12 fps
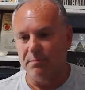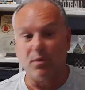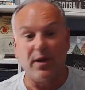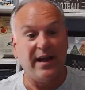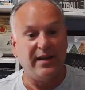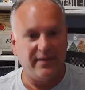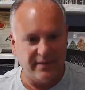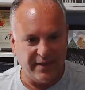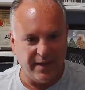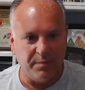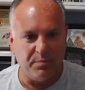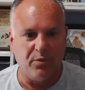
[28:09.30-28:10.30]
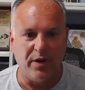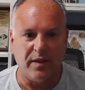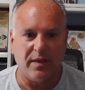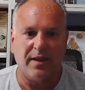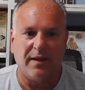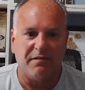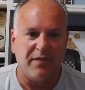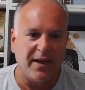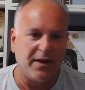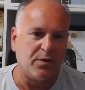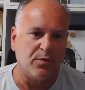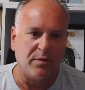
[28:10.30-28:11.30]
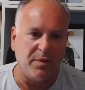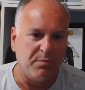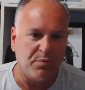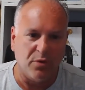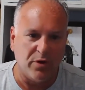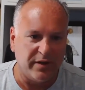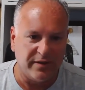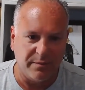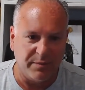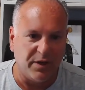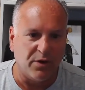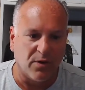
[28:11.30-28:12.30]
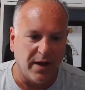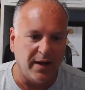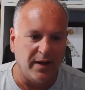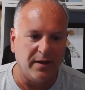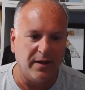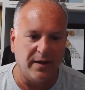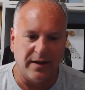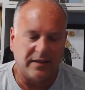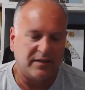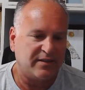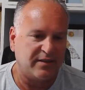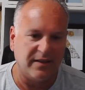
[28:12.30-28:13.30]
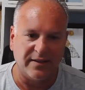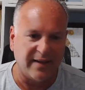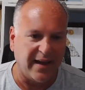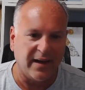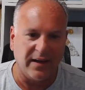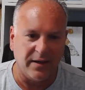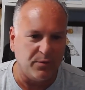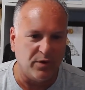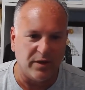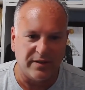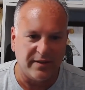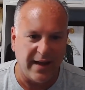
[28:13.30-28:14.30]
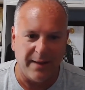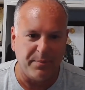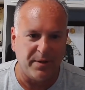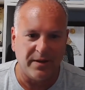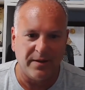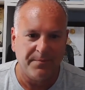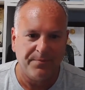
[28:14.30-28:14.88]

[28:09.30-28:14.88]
branding standpoint, that Vayner would be poised to be great. And that's exactly what's happened.